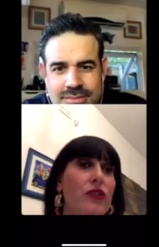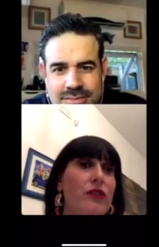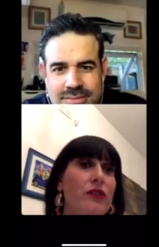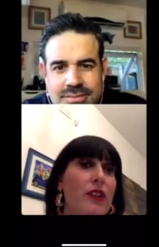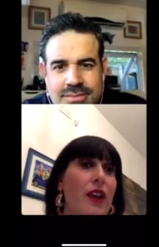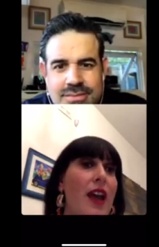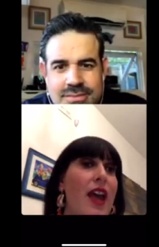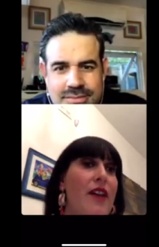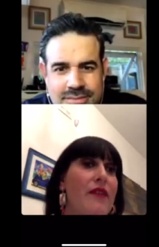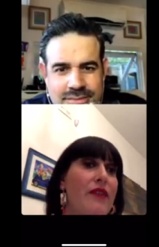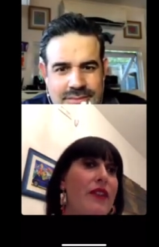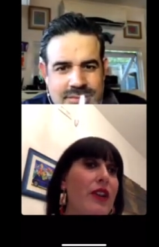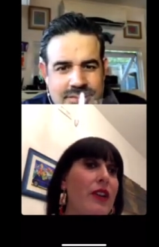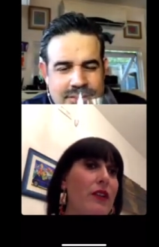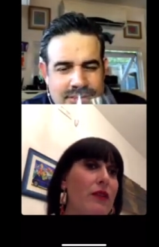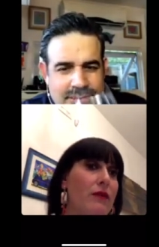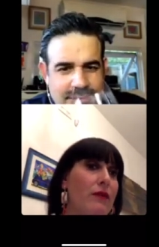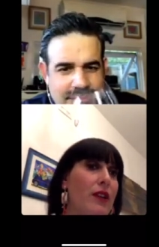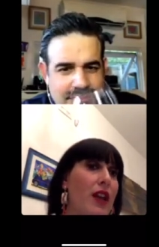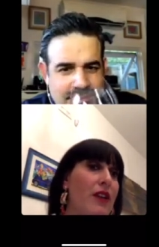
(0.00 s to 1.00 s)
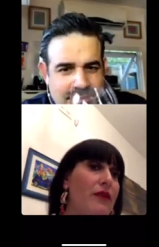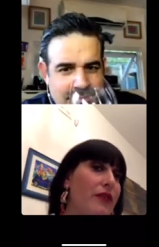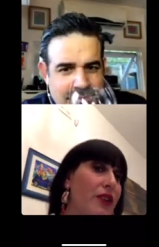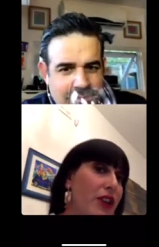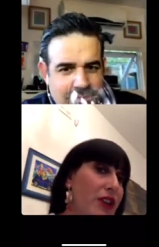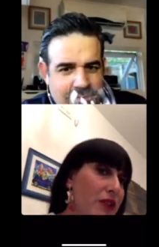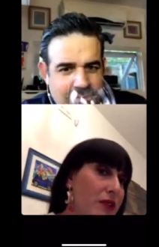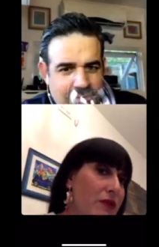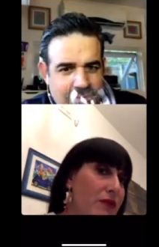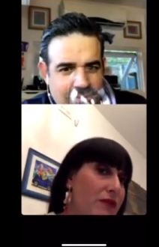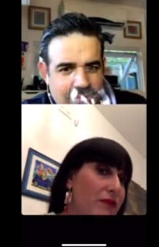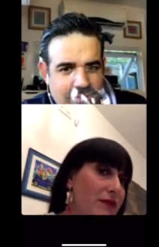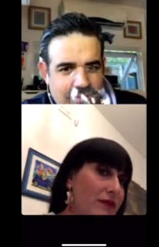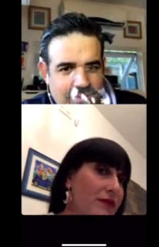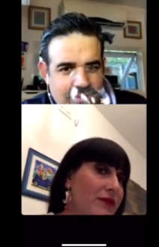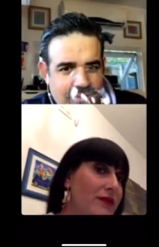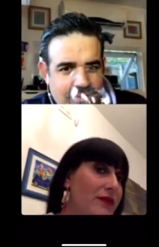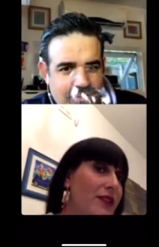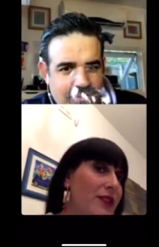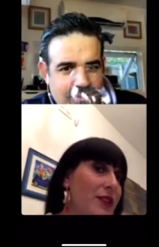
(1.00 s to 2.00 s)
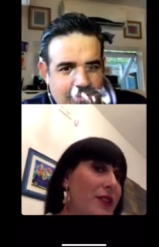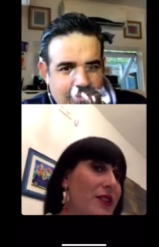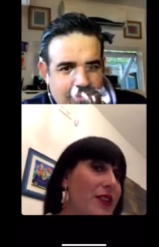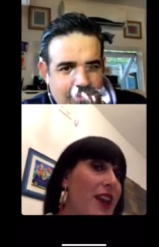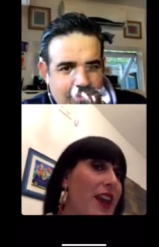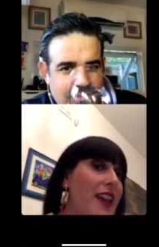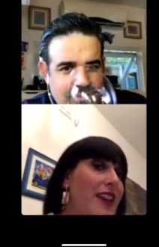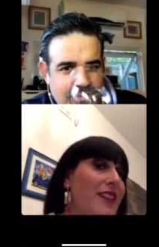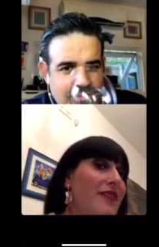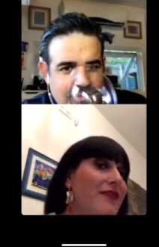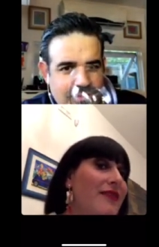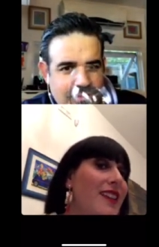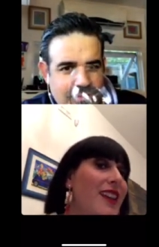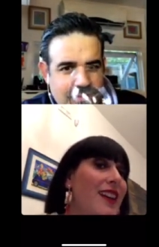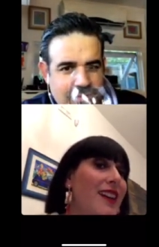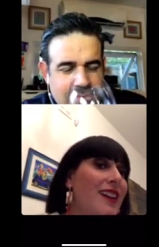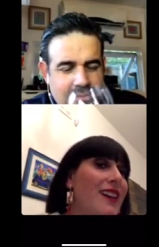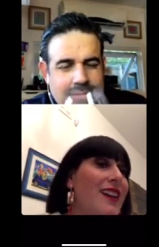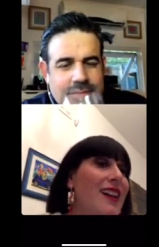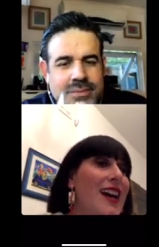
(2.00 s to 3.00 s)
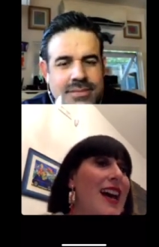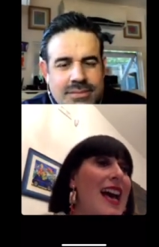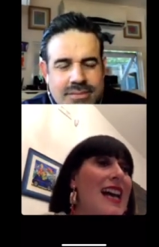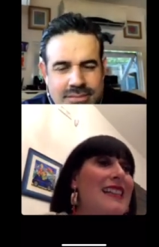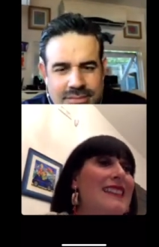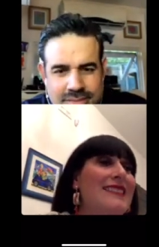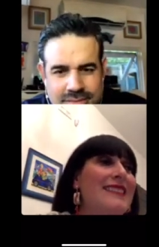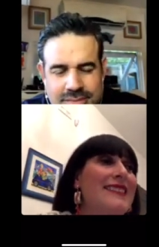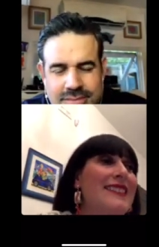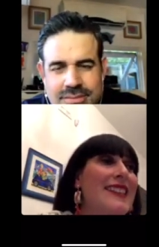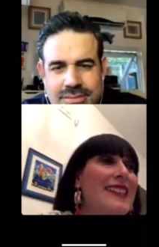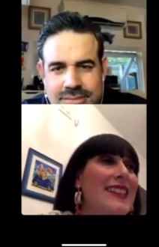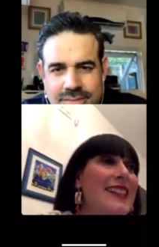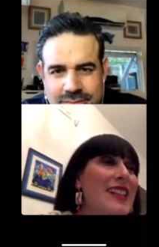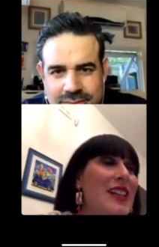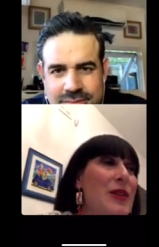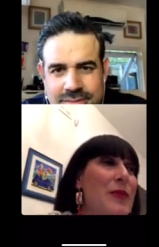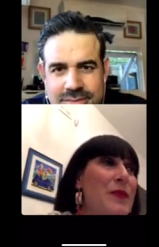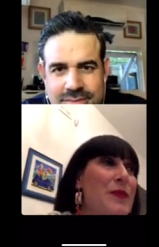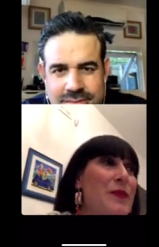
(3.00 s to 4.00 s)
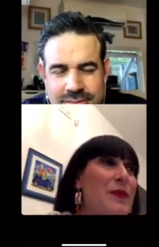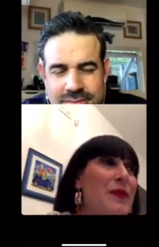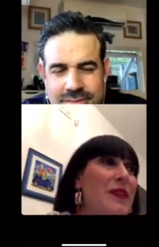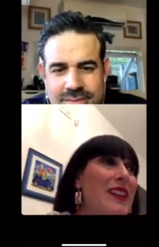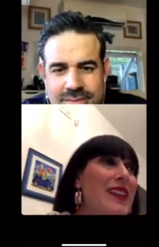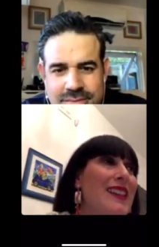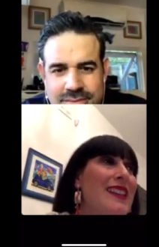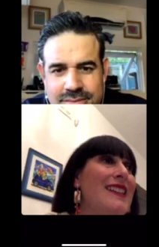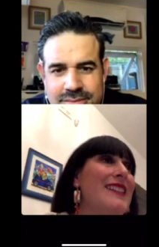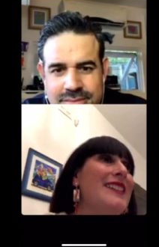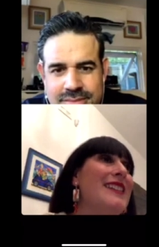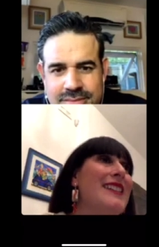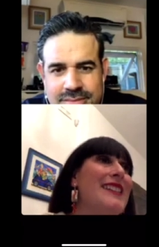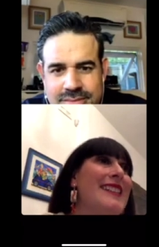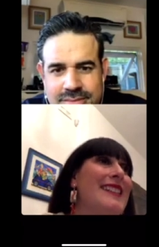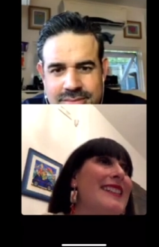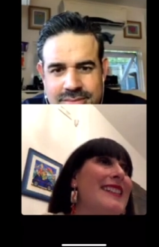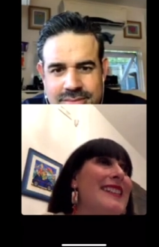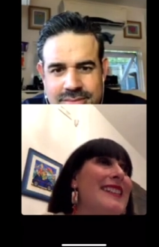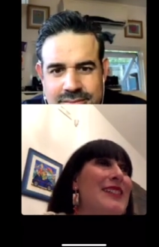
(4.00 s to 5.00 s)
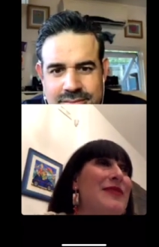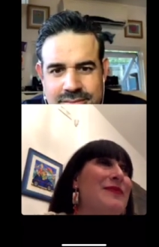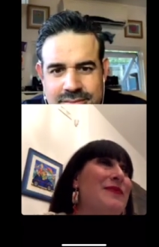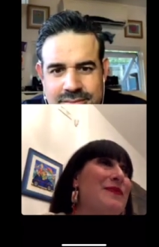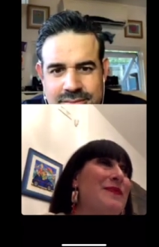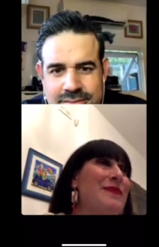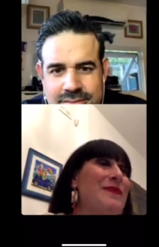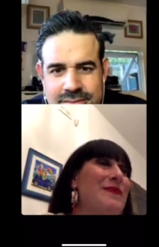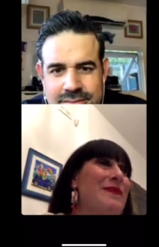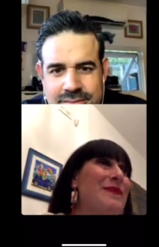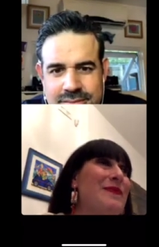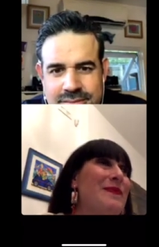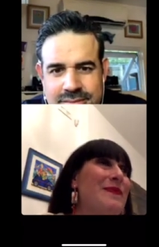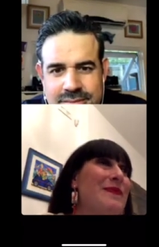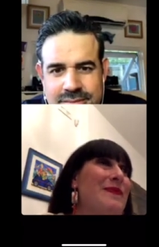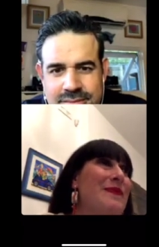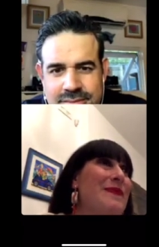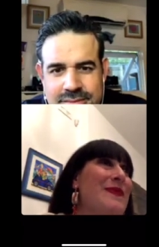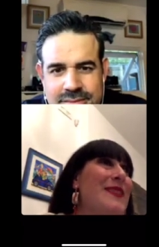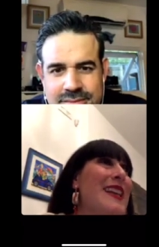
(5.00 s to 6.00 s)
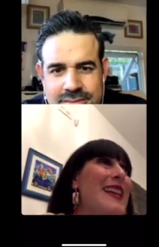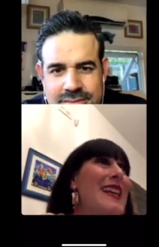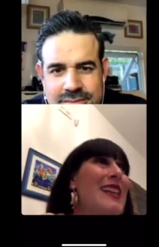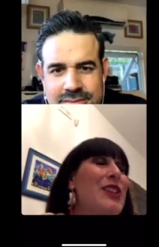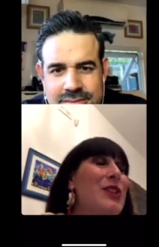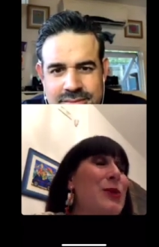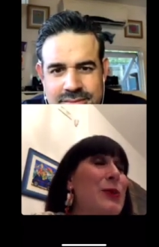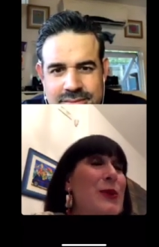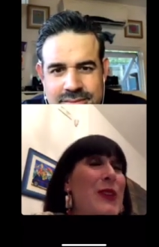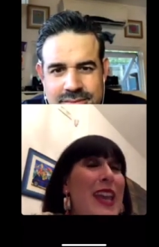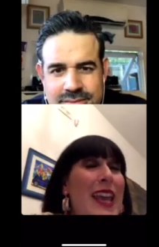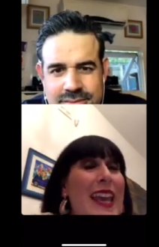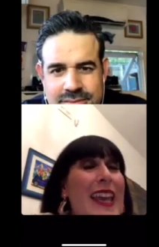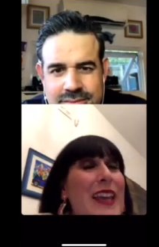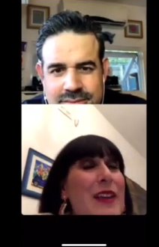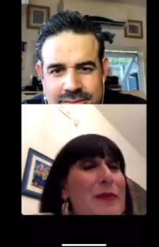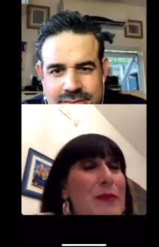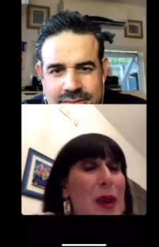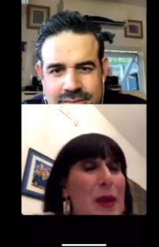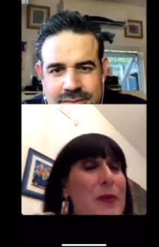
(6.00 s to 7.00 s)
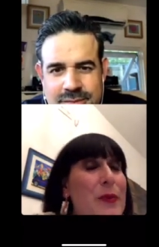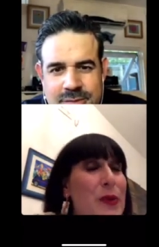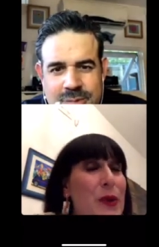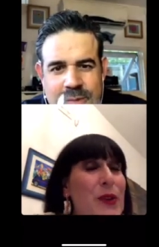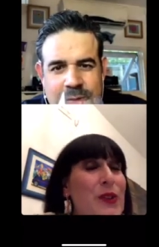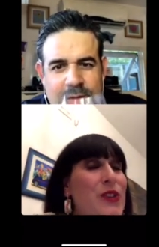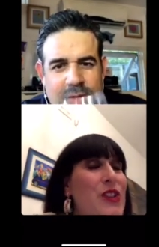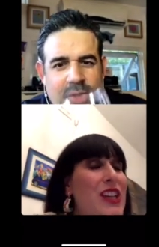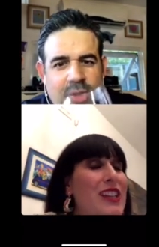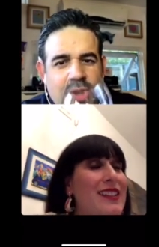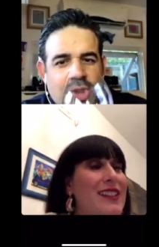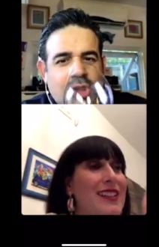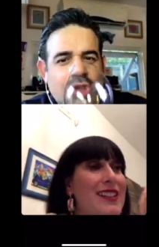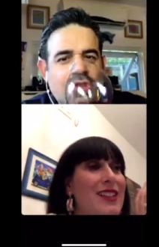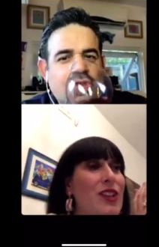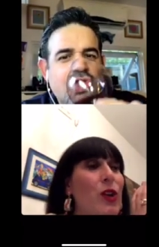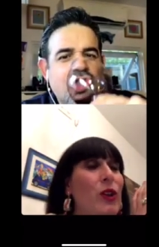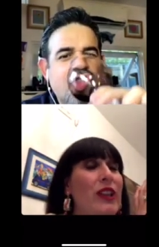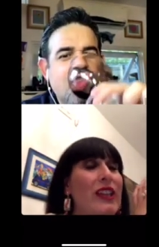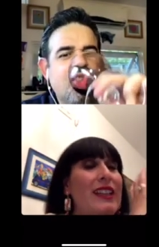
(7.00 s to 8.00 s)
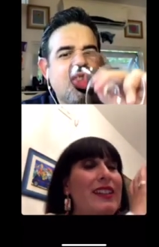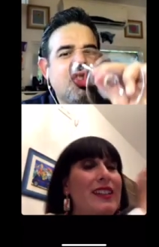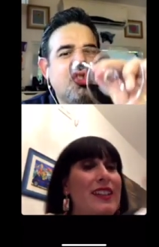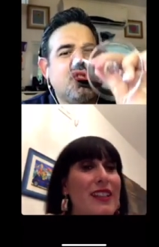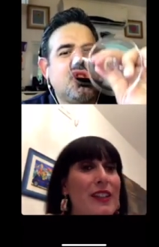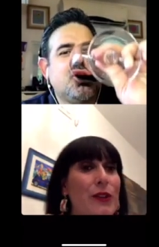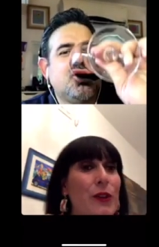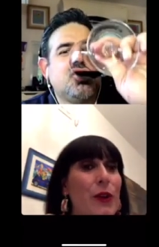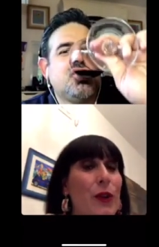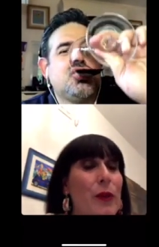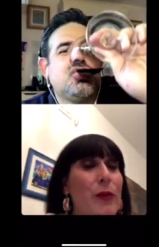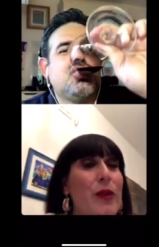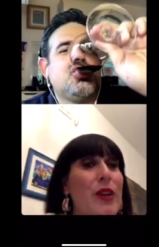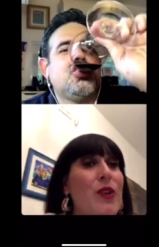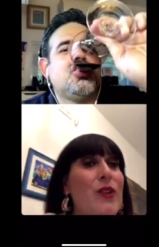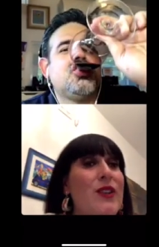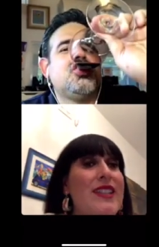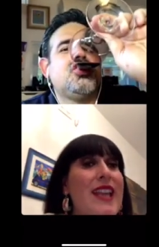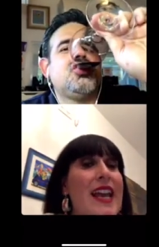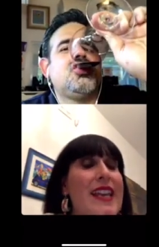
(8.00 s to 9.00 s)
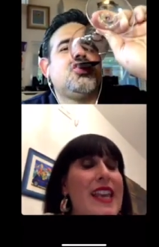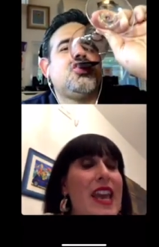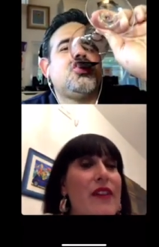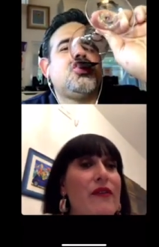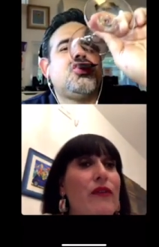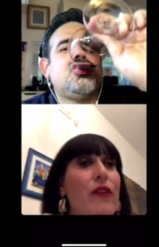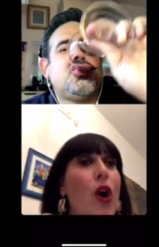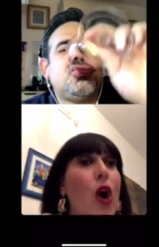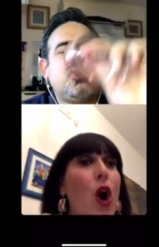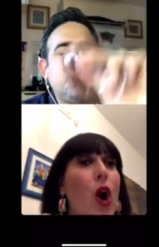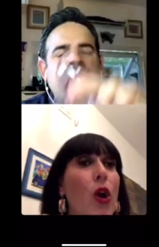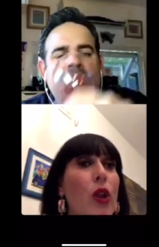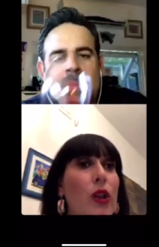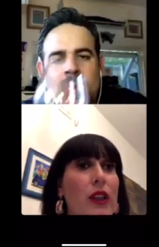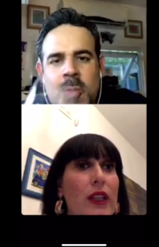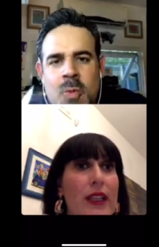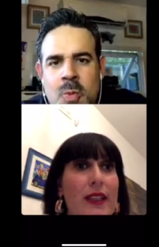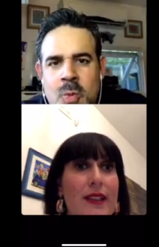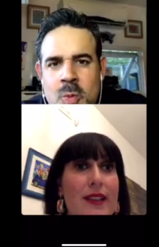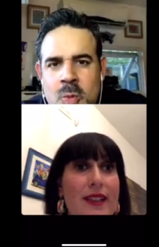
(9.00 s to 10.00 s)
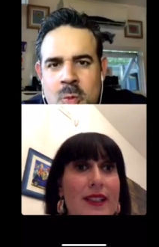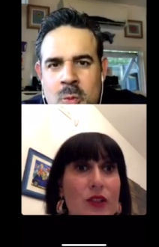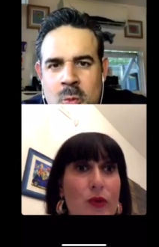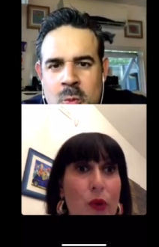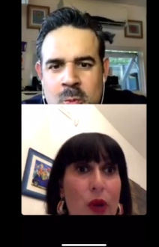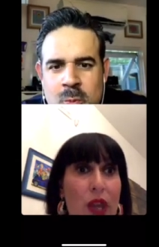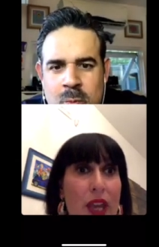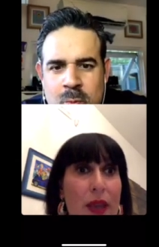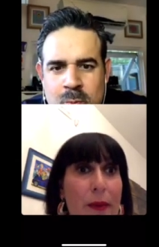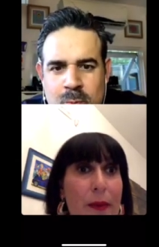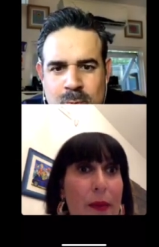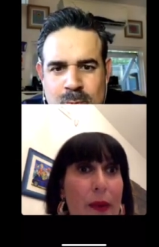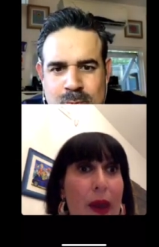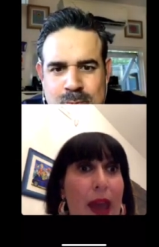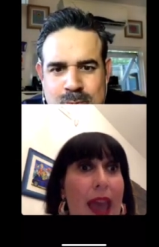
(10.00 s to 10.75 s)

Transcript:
Speaker 1: every every cru. Okay, uh, and um, um, today my project is only Titolo because I have only this grape and